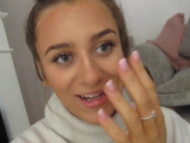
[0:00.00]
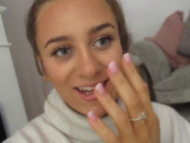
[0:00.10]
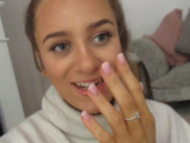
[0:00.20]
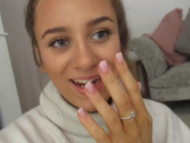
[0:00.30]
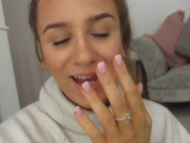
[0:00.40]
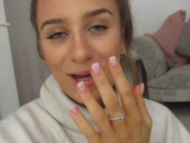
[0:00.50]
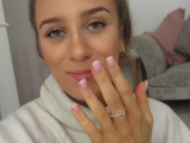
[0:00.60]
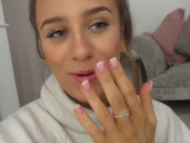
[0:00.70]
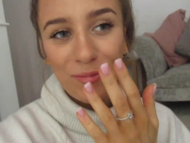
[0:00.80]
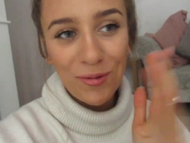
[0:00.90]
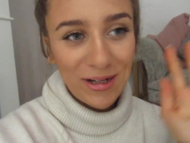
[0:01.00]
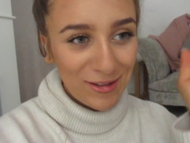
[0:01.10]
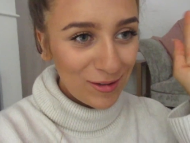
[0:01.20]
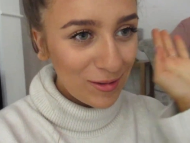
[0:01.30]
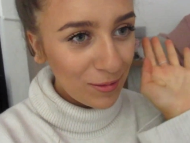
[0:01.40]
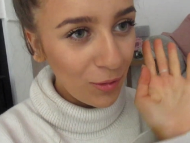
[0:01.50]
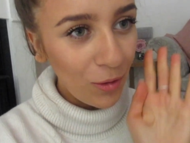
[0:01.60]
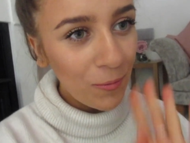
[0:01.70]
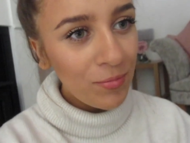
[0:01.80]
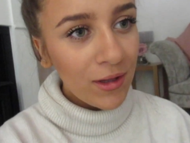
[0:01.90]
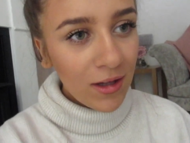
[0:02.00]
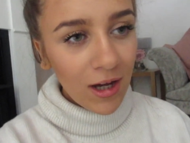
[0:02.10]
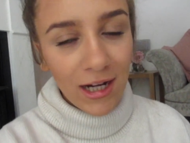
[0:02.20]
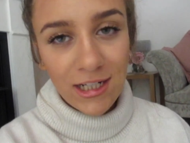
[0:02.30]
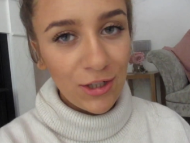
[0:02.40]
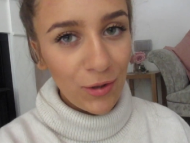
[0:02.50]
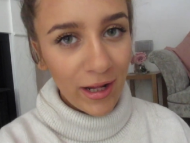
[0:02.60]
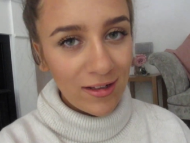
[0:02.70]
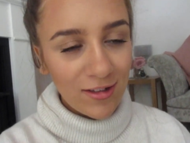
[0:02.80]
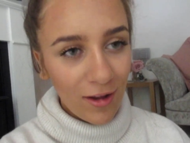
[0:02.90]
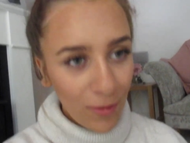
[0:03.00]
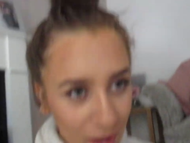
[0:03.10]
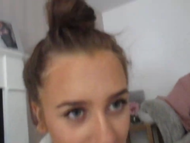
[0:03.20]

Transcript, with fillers: in a hair bubble. I just thought I need a new hairstyle